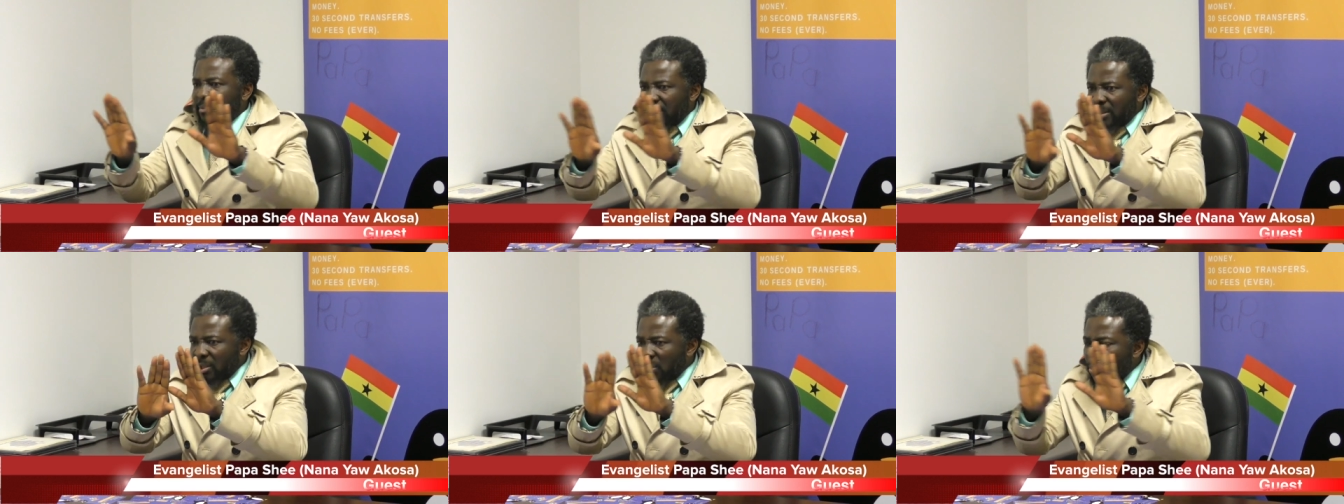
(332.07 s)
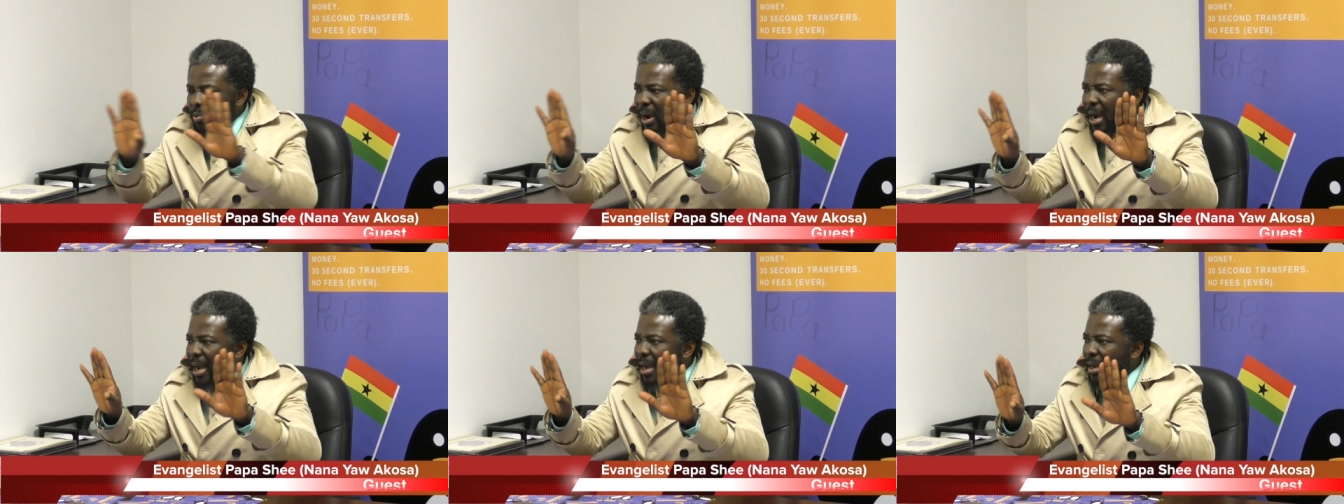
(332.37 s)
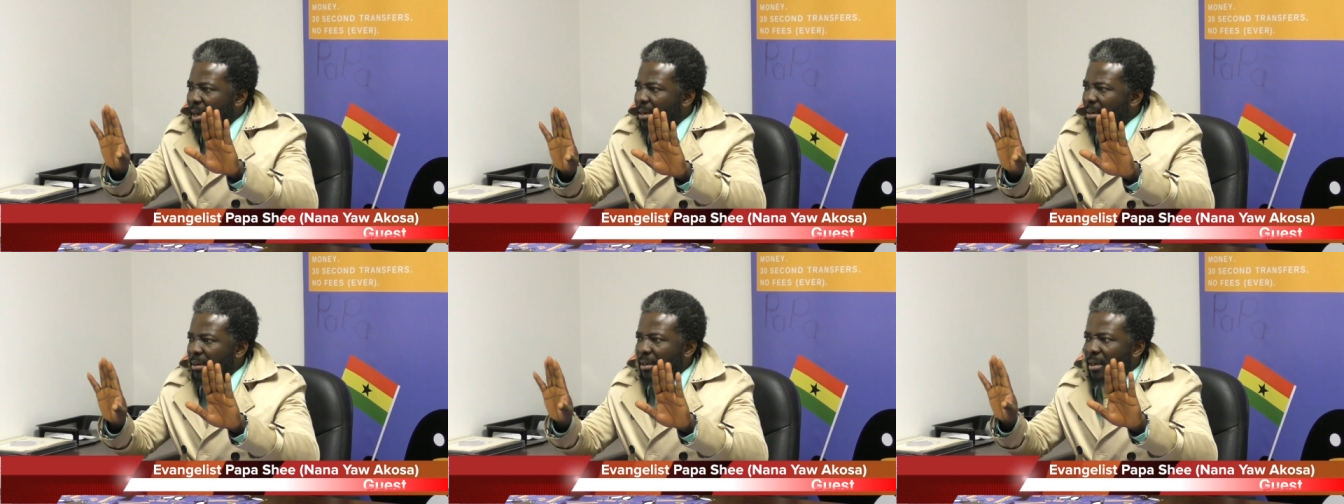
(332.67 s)
you
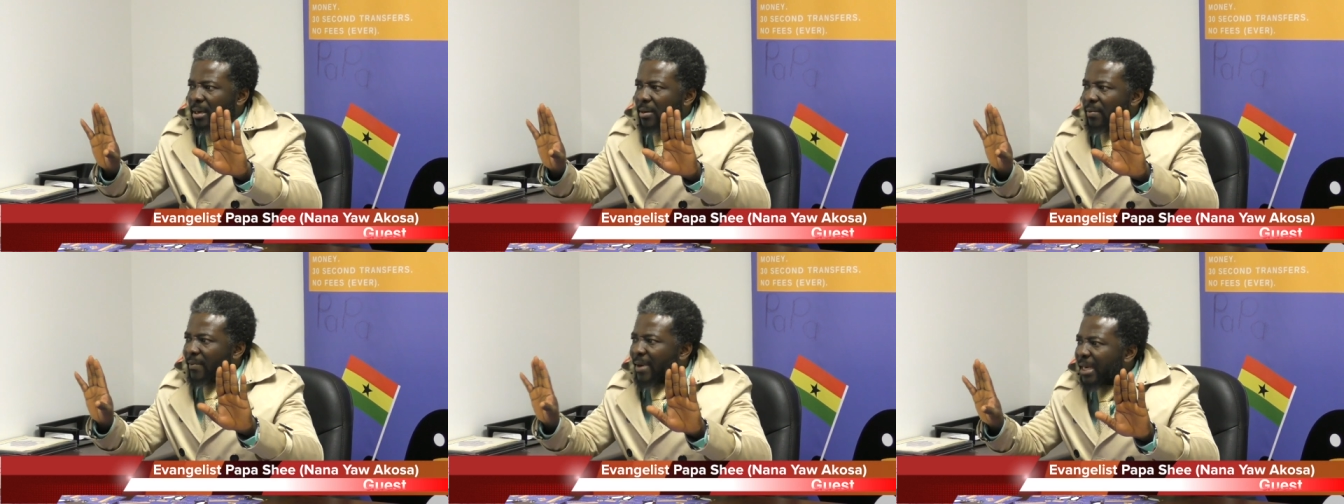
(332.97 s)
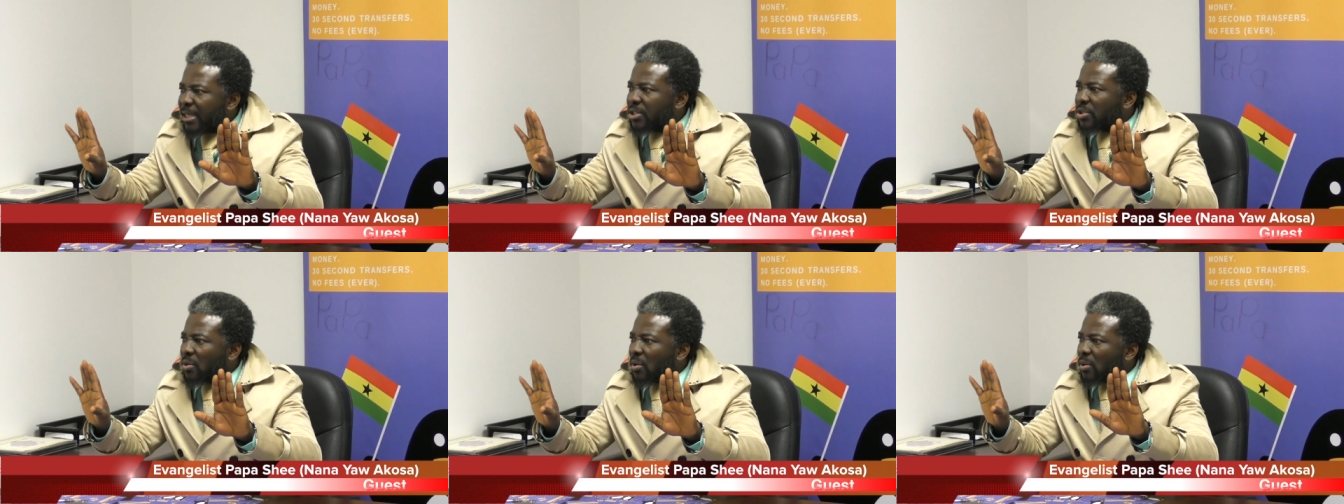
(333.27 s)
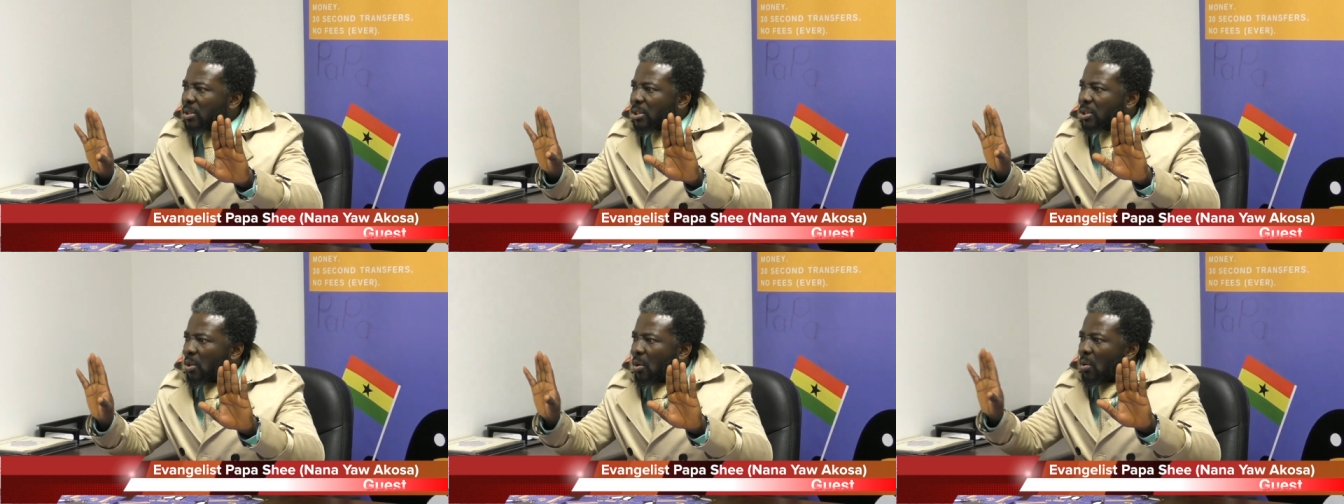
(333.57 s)
are
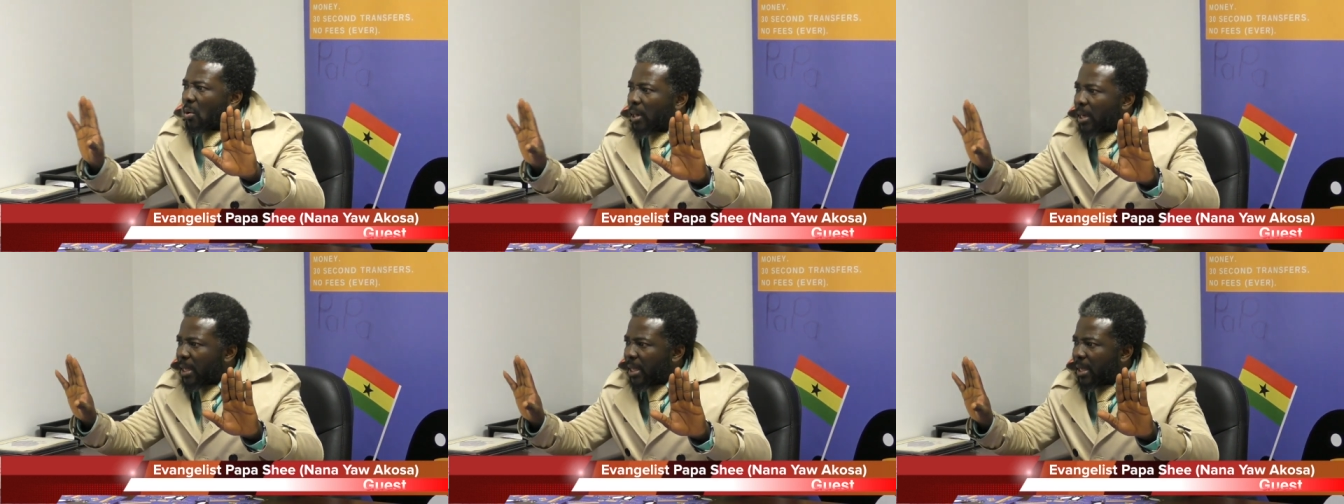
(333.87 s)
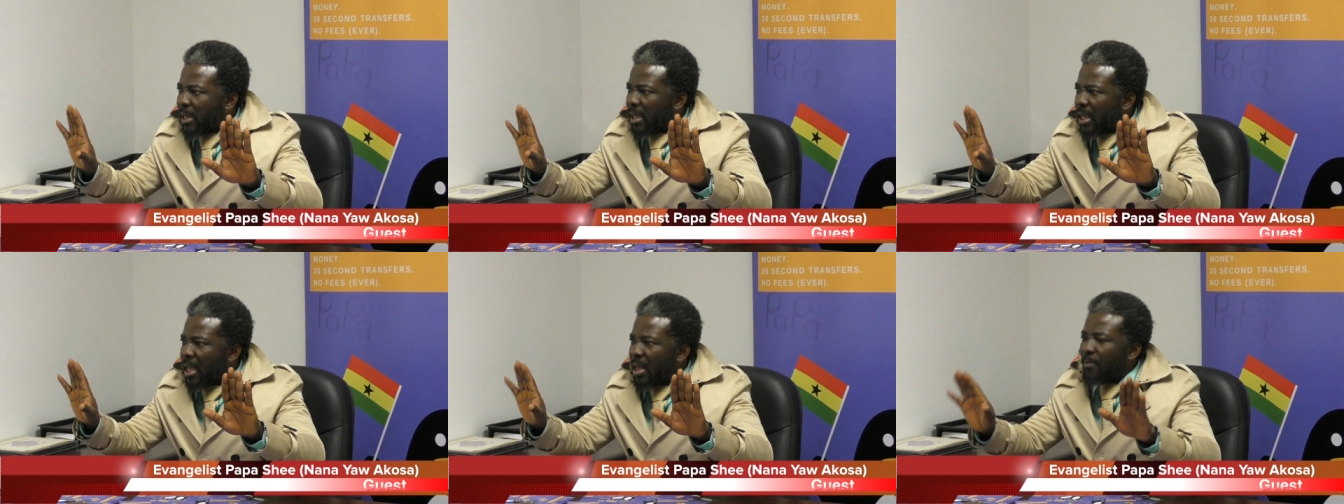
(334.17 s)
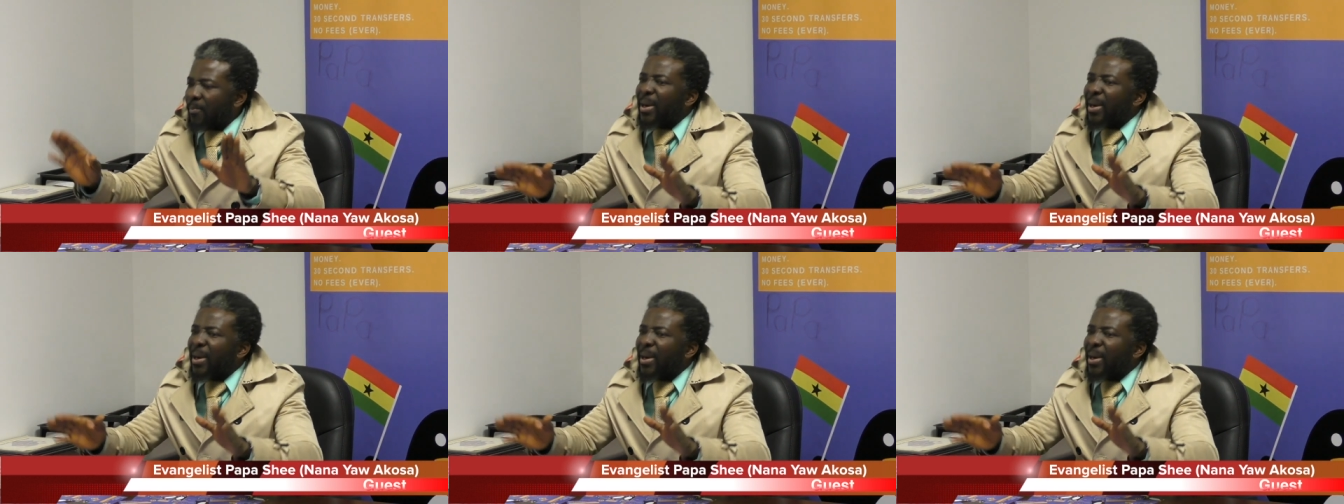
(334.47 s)
righteous, holy,